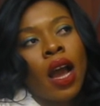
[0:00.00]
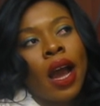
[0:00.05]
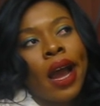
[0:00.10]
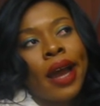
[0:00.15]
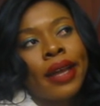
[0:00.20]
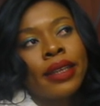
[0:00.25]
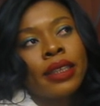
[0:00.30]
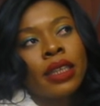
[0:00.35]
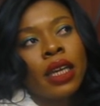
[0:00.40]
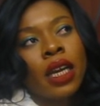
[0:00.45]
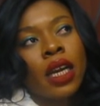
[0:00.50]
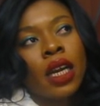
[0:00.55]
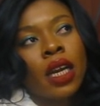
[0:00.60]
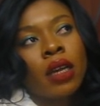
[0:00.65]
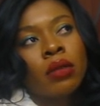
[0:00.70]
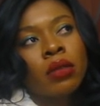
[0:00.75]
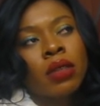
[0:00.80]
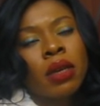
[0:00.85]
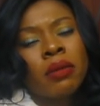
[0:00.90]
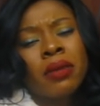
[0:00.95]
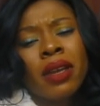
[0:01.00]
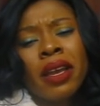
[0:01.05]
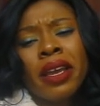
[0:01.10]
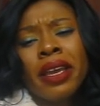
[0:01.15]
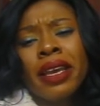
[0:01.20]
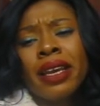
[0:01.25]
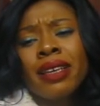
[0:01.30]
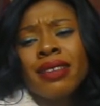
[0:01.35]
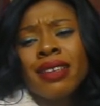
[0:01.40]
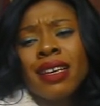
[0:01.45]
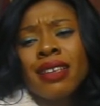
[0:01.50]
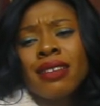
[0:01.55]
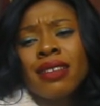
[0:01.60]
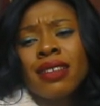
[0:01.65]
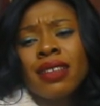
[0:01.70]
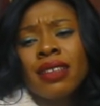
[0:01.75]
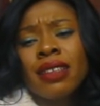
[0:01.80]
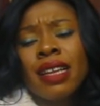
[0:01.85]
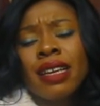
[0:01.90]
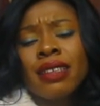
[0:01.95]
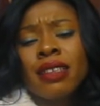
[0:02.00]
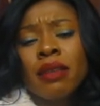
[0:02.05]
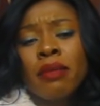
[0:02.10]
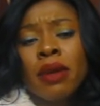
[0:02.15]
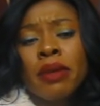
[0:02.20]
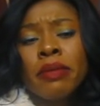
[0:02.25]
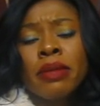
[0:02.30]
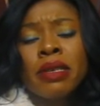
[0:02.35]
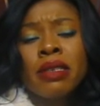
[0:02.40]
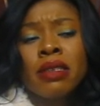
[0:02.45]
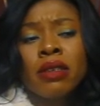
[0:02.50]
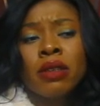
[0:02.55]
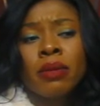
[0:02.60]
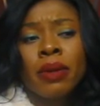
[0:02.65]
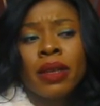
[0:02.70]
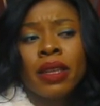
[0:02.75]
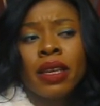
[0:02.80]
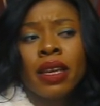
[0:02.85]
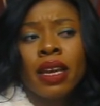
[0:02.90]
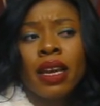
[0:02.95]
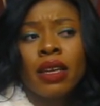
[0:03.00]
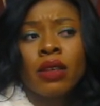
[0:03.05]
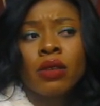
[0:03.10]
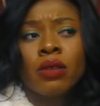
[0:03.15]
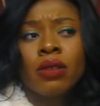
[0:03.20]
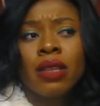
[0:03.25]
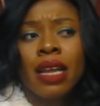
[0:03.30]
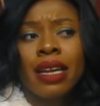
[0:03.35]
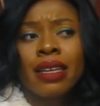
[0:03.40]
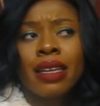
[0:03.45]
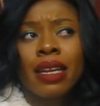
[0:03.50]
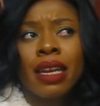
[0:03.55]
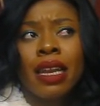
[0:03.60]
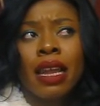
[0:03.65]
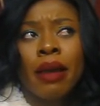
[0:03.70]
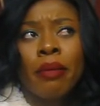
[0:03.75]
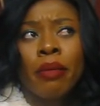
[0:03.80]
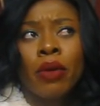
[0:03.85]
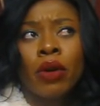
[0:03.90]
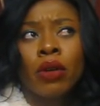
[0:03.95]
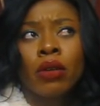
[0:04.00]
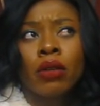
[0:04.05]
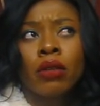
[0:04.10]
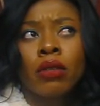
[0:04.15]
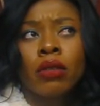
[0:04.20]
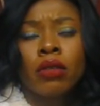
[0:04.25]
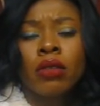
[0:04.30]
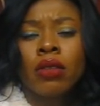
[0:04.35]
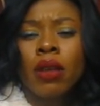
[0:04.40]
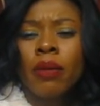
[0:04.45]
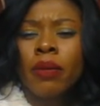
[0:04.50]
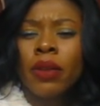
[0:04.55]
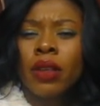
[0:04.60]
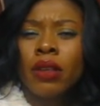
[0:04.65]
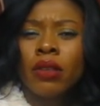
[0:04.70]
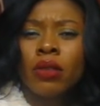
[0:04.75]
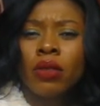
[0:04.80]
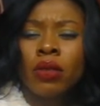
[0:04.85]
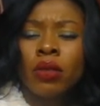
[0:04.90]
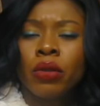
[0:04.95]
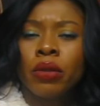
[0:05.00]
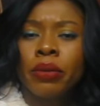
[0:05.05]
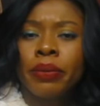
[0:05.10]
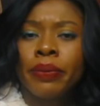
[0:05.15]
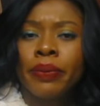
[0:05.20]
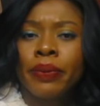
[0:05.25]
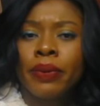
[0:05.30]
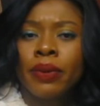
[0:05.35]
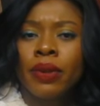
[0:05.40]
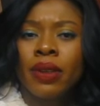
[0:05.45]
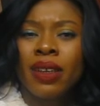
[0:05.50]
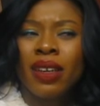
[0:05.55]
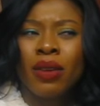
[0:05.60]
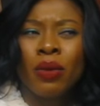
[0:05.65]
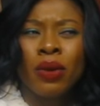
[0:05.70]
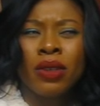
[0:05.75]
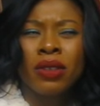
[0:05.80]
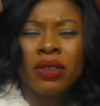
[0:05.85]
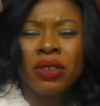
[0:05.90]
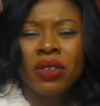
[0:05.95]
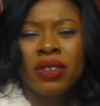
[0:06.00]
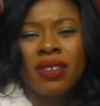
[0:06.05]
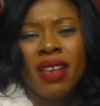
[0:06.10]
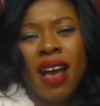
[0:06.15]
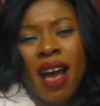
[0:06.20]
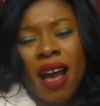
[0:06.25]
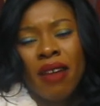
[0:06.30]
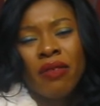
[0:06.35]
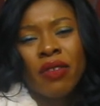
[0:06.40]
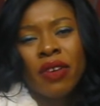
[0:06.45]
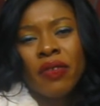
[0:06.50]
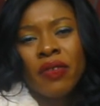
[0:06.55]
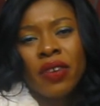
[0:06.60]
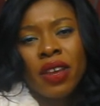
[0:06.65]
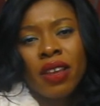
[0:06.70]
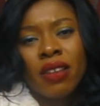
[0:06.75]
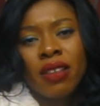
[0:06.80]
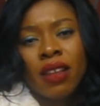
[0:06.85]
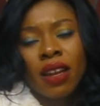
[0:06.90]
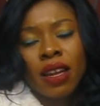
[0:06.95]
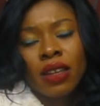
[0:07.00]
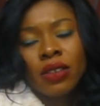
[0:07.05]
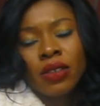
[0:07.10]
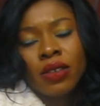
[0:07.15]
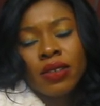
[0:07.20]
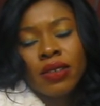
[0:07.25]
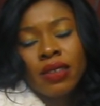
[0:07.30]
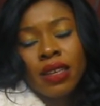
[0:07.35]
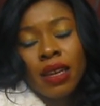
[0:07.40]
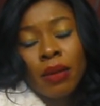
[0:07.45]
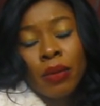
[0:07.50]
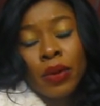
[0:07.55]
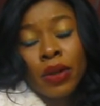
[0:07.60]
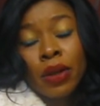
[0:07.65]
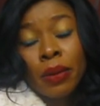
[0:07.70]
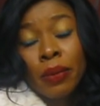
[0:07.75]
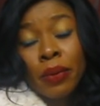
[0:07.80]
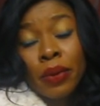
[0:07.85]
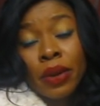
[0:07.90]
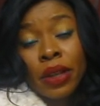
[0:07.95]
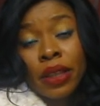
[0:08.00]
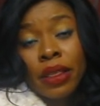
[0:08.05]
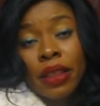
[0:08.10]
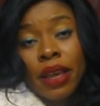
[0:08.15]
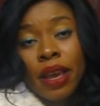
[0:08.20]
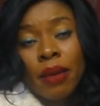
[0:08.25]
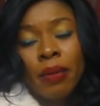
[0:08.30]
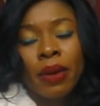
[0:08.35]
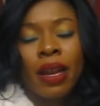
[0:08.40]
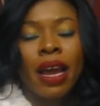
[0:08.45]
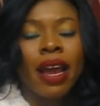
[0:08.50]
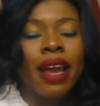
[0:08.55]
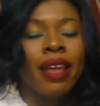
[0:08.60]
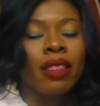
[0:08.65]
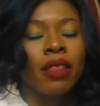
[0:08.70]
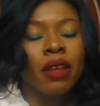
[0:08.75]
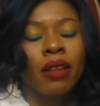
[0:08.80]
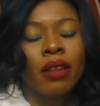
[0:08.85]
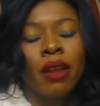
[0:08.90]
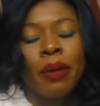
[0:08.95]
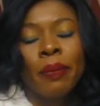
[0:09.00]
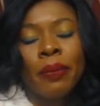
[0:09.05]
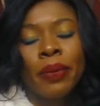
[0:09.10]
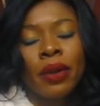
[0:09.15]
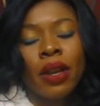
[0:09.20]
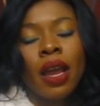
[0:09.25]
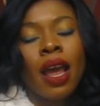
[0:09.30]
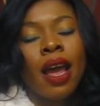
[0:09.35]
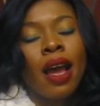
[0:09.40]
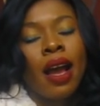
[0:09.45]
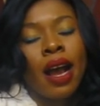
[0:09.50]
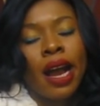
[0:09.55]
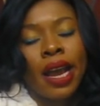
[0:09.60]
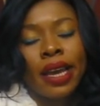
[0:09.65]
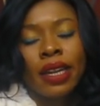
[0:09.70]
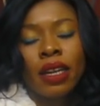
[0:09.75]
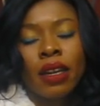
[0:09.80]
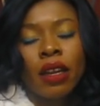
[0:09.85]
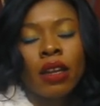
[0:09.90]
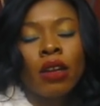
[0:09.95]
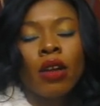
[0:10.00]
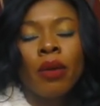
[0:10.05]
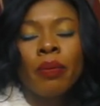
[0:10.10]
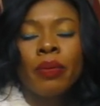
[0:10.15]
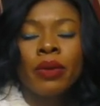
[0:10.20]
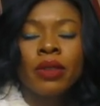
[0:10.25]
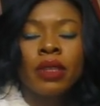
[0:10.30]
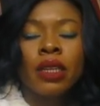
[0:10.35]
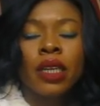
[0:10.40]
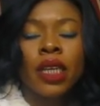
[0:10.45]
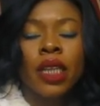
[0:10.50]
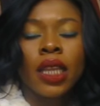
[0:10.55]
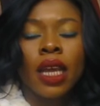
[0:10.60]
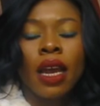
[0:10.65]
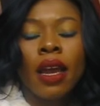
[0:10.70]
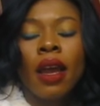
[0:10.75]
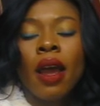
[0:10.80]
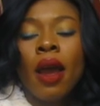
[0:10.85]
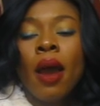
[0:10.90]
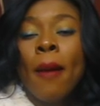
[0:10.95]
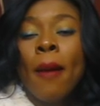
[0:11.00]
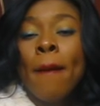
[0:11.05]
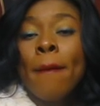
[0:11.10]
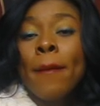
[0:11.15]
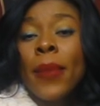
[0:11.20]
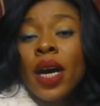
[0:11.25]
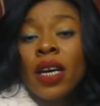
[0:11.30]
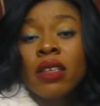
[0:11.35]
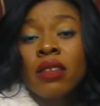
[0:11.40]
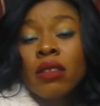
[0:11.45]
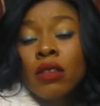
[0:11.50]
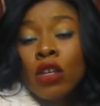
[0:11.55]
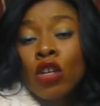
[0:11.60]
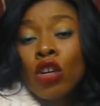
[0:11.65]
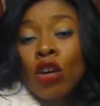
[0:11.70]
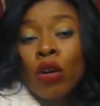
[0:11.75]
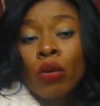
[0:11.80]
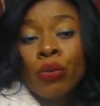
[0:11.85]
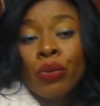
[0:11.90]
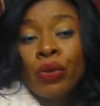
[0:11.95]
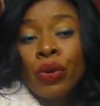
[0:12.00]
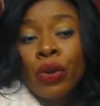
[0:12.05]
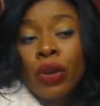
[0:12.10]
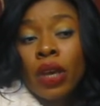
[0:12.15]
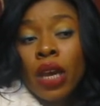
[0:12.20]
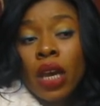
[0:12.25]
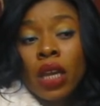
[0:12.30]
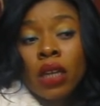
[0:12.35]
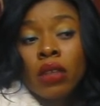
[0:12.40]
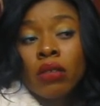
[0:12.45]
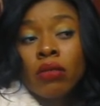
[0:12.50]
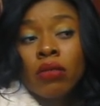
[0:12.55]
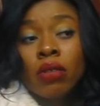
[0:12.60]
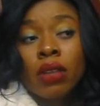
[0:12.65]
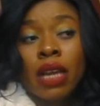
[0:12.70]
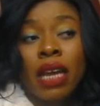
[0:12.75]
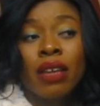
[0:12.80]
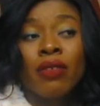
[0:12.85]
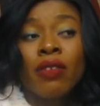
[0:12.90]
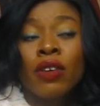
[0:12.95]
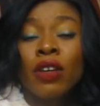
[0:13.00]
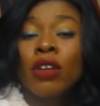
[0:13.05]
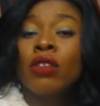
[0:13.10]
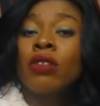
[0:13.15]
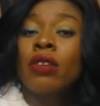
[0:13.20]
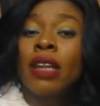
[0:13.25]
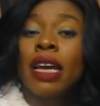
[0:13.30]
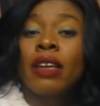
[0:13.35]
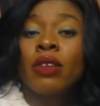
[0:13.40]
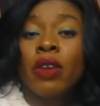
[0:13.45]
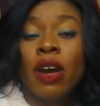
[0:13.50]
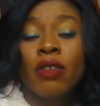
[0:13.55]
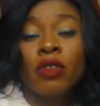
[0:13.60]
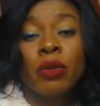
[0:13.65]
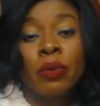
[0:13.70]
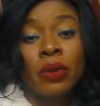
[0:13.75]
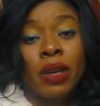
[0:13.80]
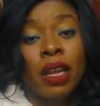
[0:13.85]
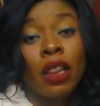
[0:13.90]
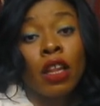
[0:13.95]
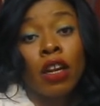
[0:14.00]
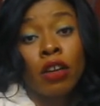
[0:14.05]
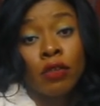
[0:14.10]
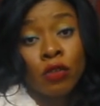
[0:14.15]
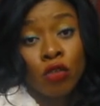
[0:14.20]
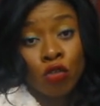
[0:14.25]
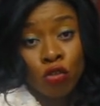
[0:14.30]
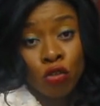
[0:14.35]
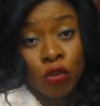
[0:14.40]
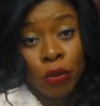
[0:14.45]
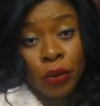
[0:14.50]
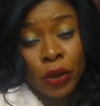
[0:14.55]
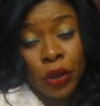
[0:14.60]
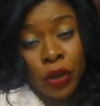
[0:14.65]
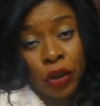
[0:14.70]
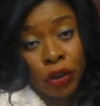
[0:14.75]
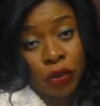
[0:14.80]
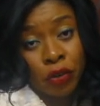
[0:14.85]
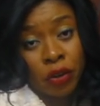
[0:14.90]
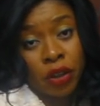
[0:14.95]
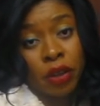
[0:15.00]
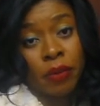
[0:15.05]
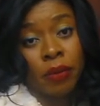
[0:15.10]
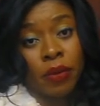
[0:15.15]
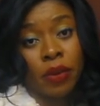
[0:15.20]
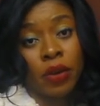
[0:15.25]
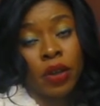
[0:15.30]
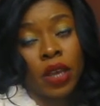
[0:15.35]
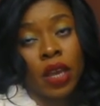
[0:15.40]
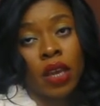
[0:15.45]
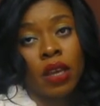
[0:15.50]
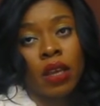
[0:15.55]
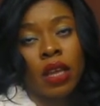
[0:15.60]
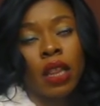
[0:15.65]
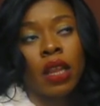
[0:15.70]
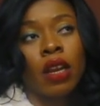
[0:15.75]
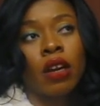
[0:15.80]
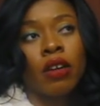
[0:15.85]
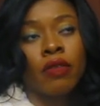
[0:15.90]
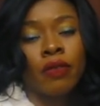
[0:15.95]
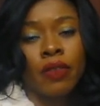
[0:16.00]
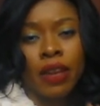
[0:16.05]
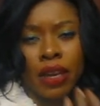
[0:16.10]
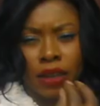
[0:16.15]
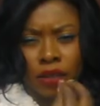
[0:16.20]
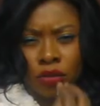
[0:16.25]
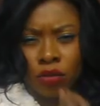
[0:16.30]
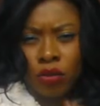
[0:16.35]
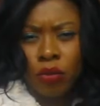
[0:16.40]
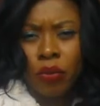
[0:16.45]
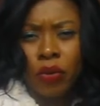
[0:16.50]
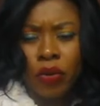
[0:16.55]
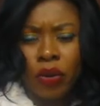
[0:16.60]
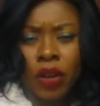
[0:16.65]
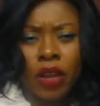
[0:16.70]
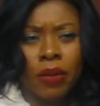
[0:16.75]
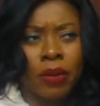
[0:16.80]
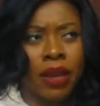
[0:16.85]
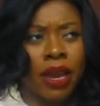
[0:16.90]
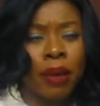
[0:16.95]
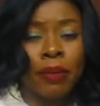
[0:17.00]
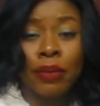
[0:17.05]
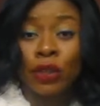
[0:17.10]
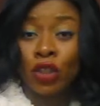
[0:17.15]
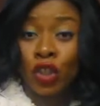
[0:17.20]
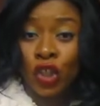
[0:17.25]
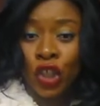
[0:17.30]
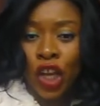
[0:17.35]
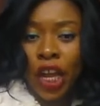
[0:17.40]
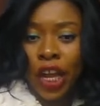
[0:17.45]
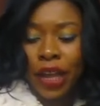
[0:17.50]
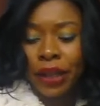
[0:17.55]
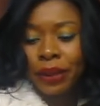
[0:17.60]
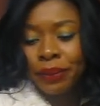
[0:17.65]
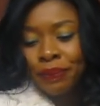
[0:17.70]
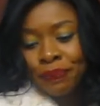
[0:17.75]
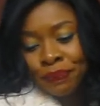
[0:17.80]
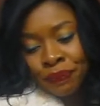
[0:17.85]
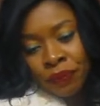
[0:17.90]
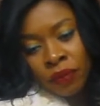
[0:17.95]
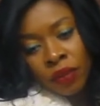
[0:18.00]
And sometimes you guys can see, the last time I mixed cream, I think I used like the lemon something tube. It was just half of it, and I just said I'm gonna put it there, but I ended up not putting it there. But you know, you can, like, for you to lighten, you have to put a lot of tube on your cream, okay? A lot of like tube cream, it can be gel.